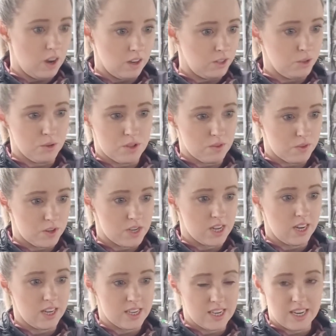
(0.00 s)
I'll use the
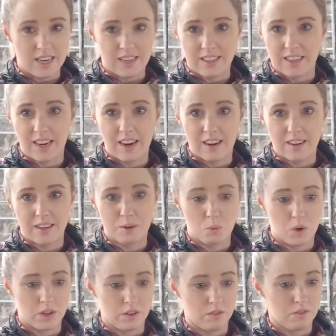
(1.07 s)
fertility and the garlic
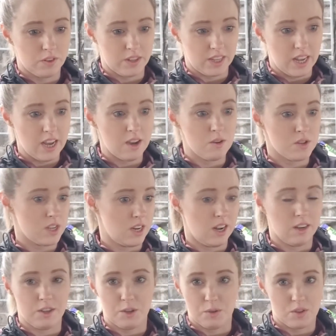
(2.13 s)
one for the cows, and
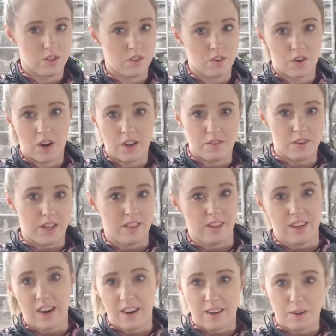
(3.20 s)
I'll use the Thrive and the
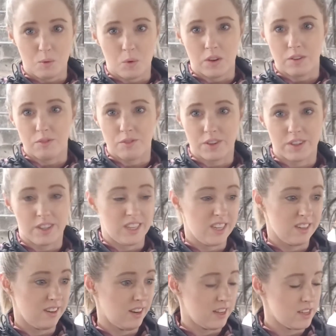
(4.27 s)
garlic one for the
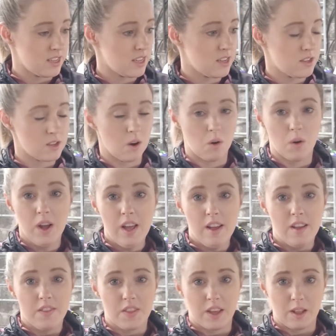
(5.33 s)
yearlings. So
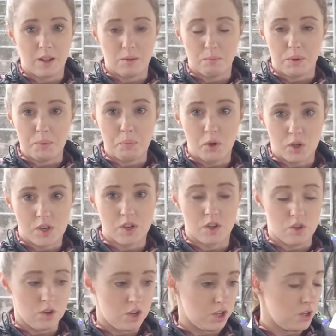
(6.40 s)
they'll be put to
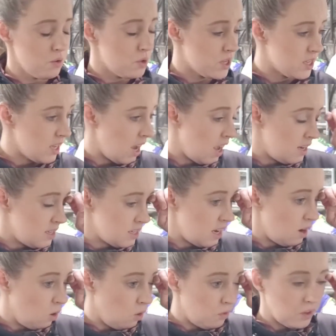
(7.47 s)
good use, and
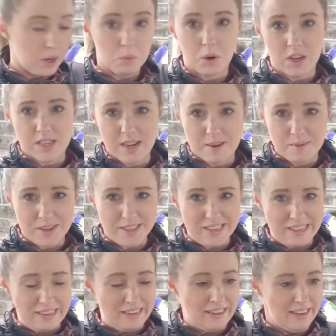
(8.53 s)
hopefully it works out. We'll
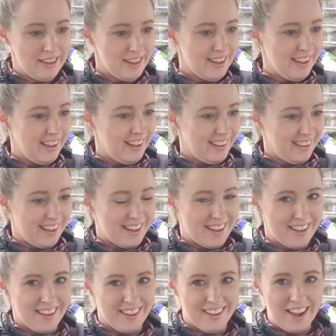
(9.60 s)
see
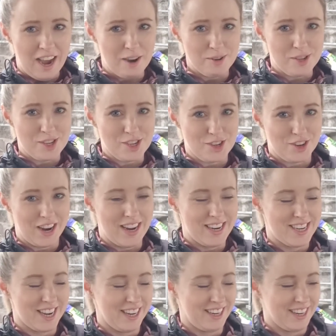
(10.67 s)
how
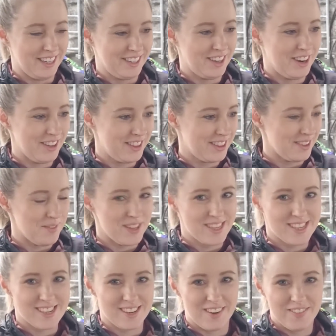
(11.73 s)
straight I can cut them
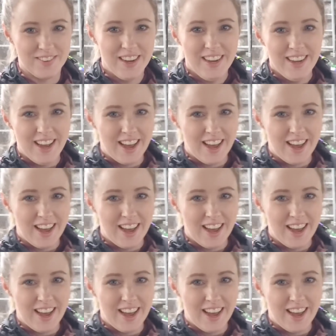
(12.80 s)
and stuff.